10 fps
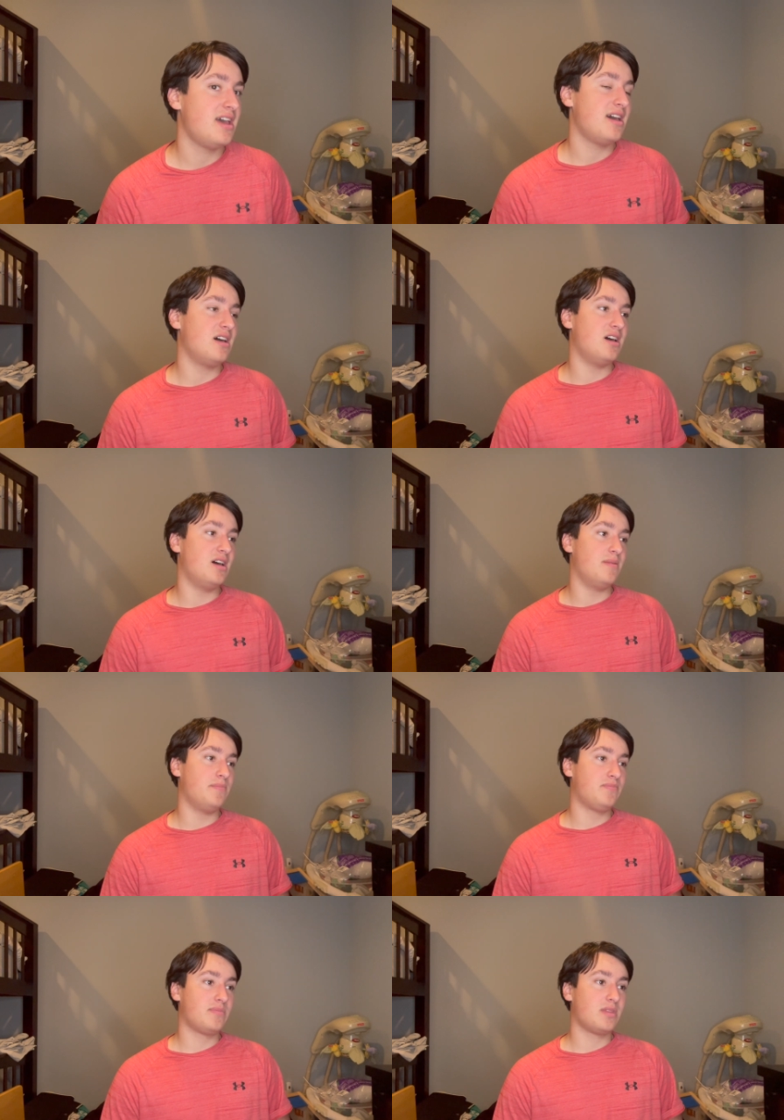
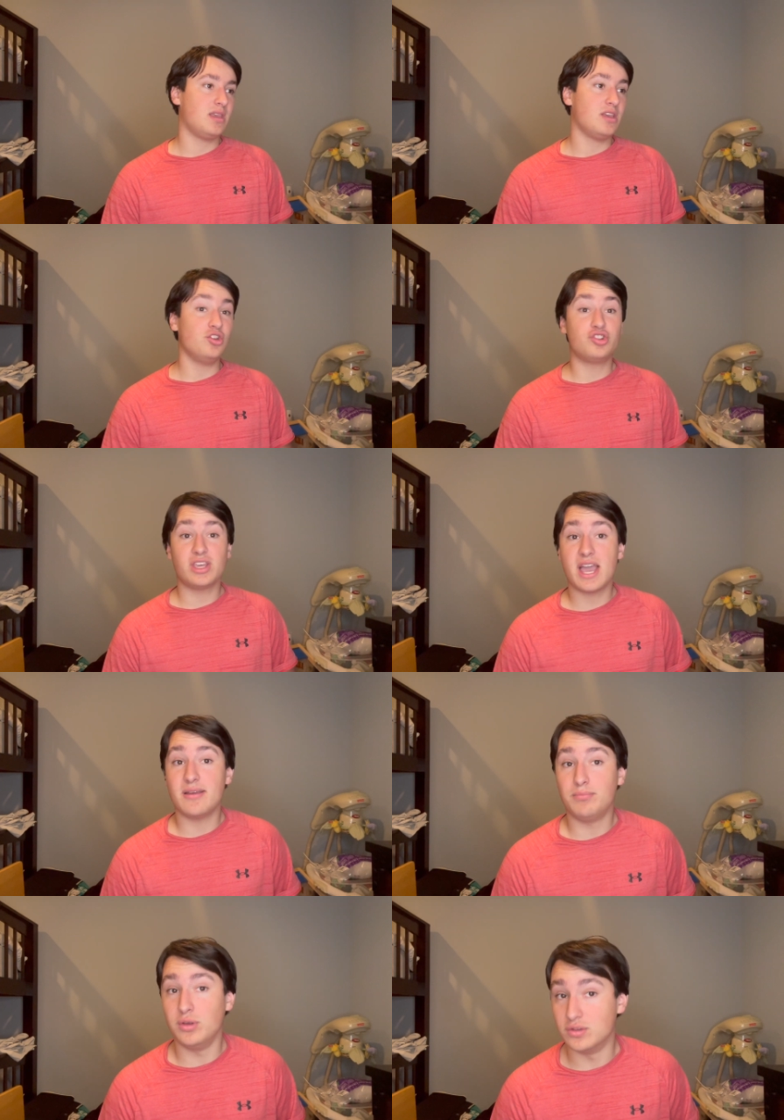Um, usually
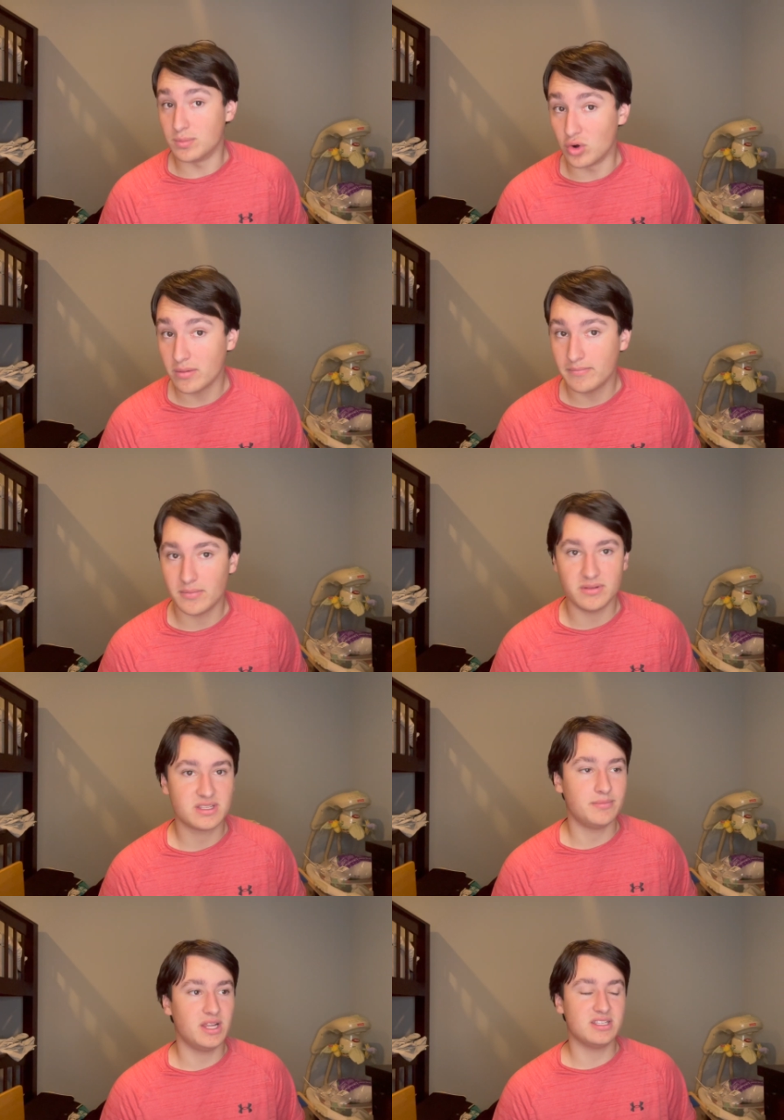I lose more. Uh,
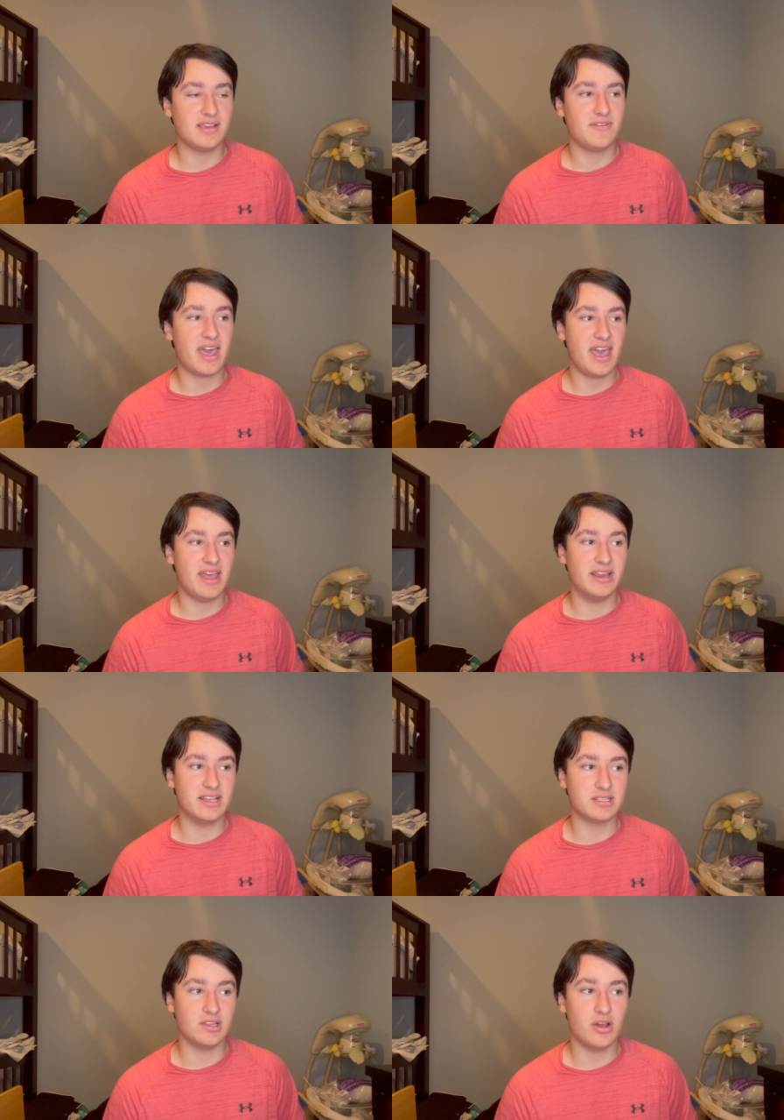some days I've had
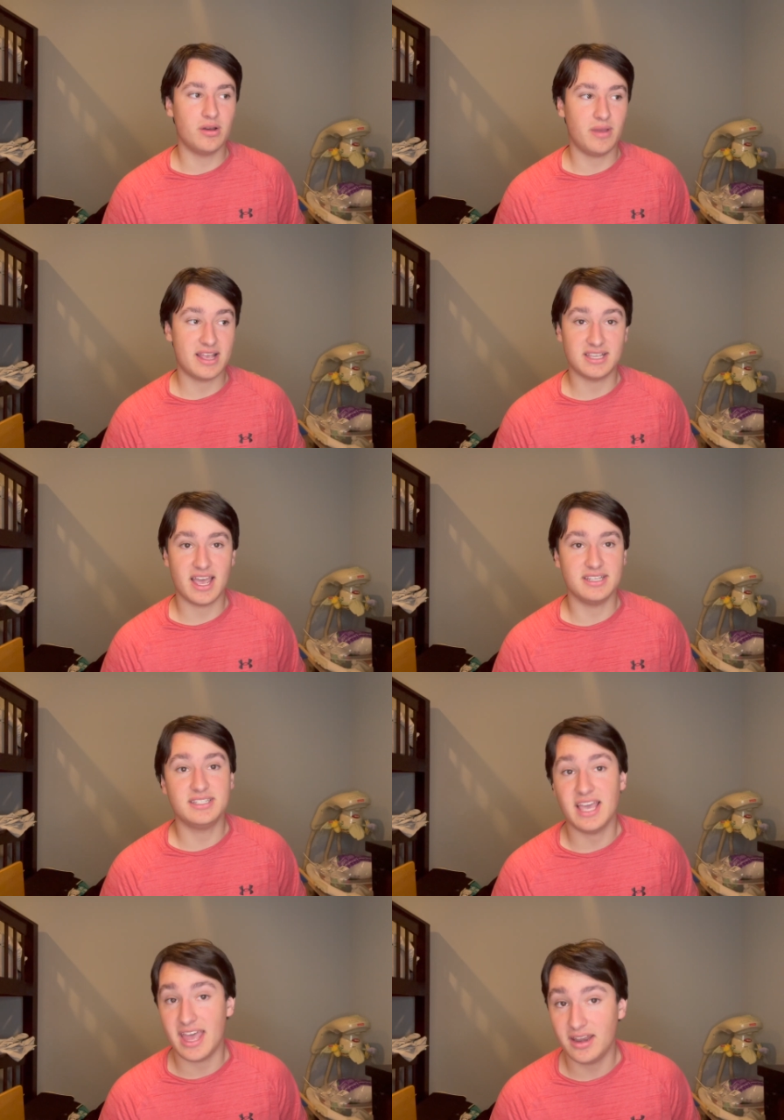as low as high as
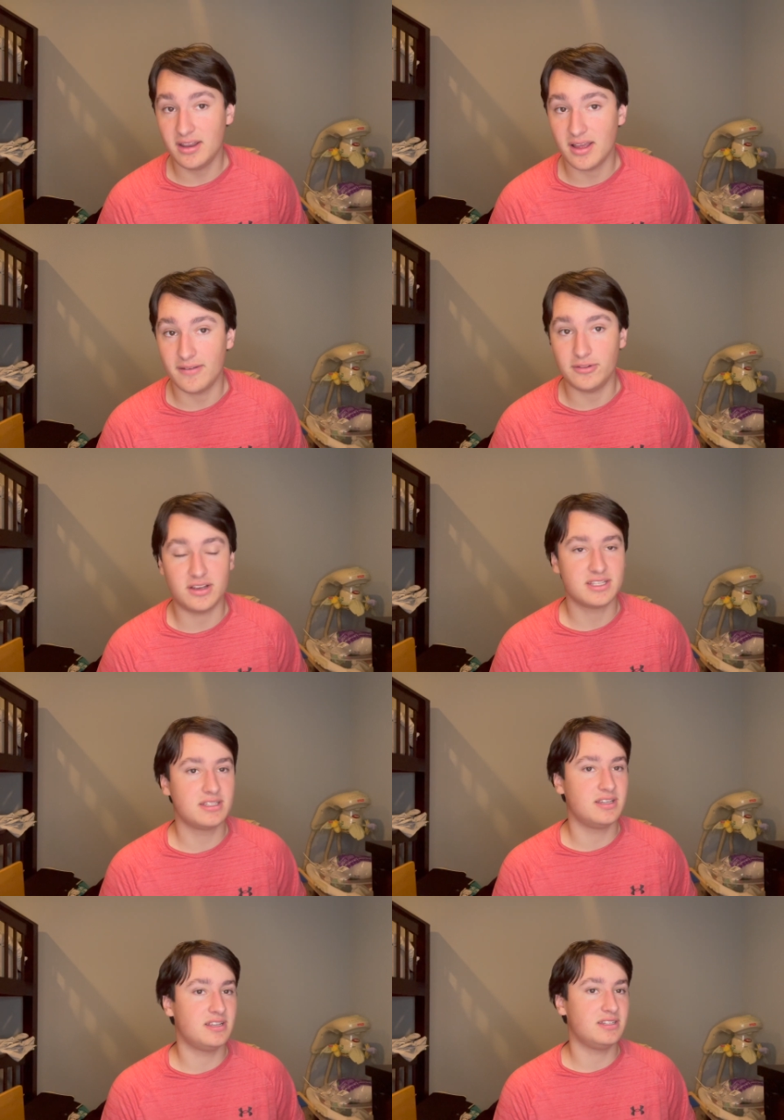10. I've
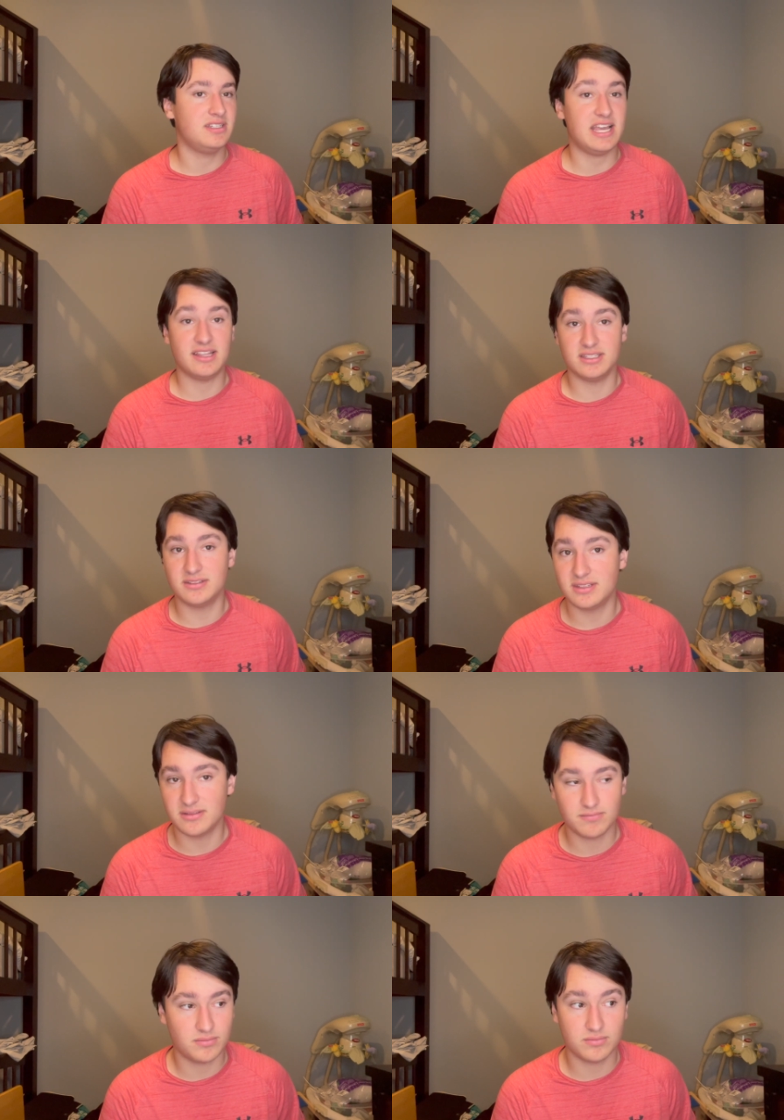lost 10
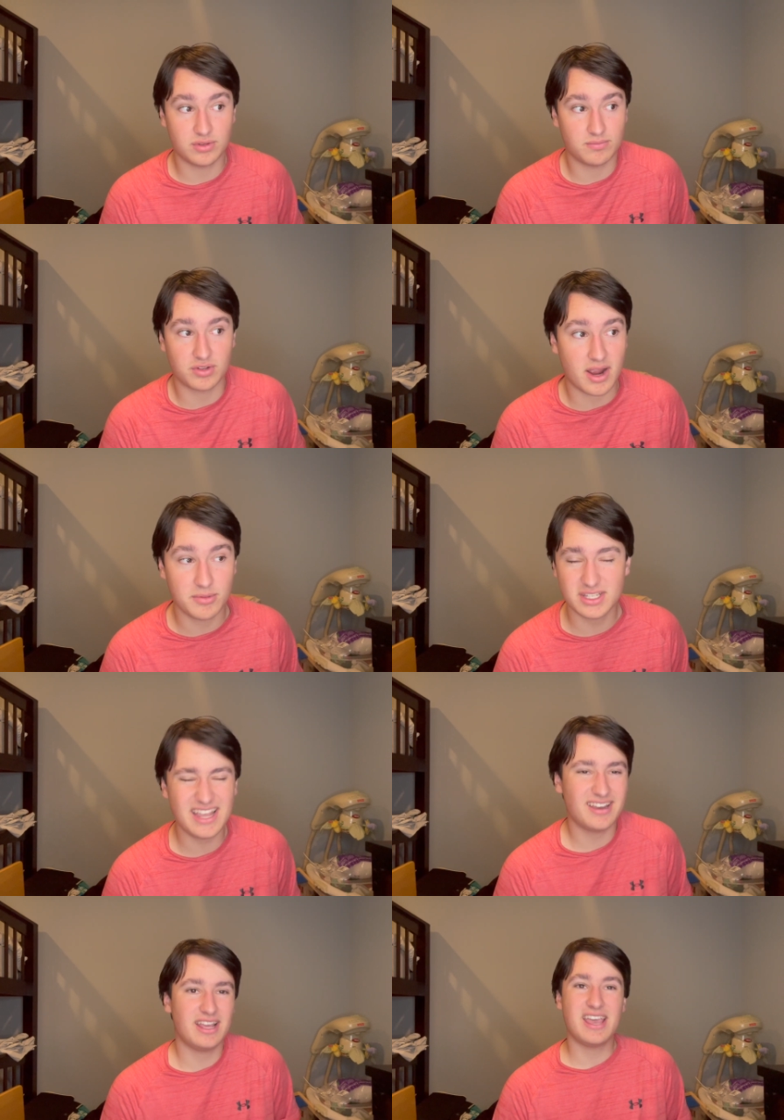subscribers,
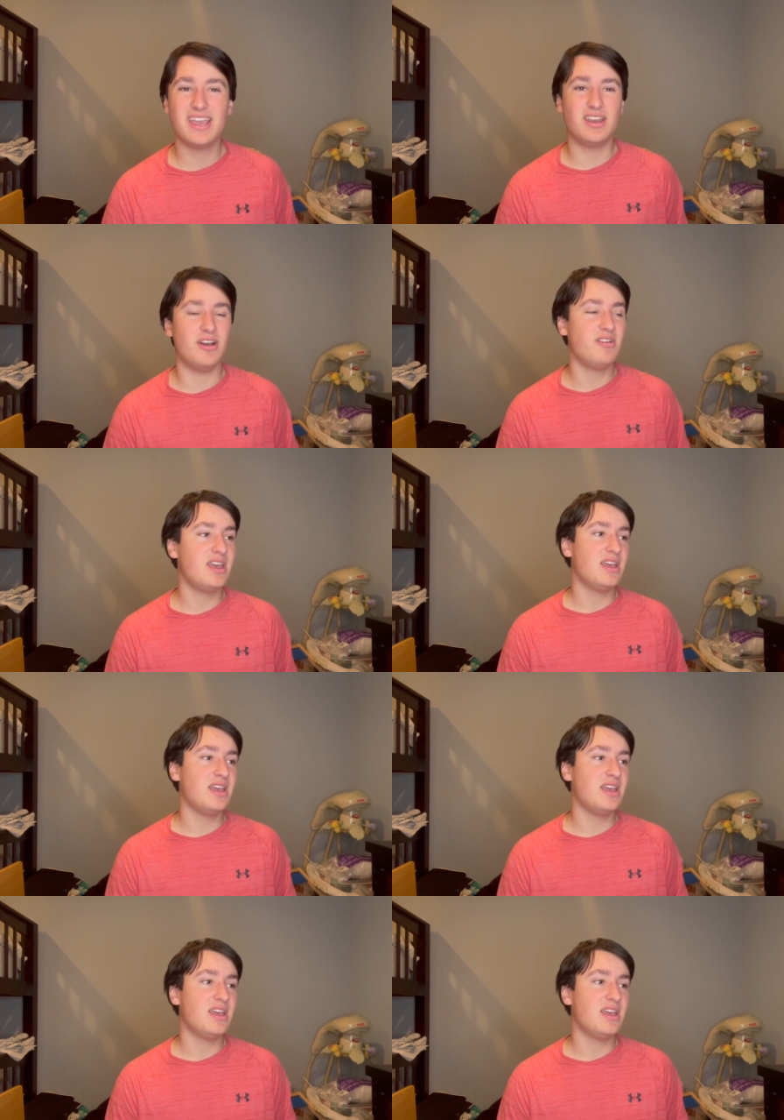and you know,